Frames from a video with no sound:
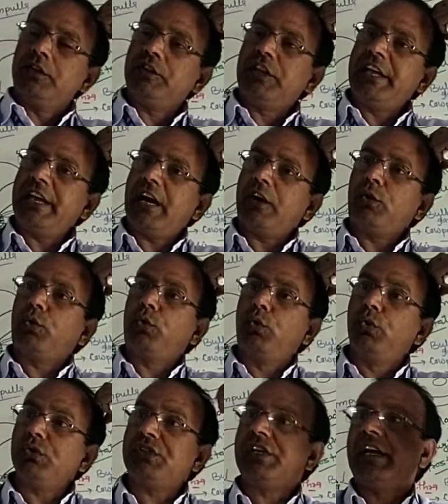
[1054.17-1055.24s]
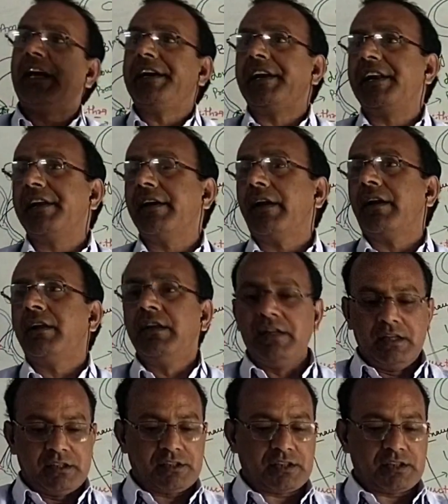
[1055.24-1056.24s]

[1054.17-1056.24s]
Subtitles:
there are two cylindrical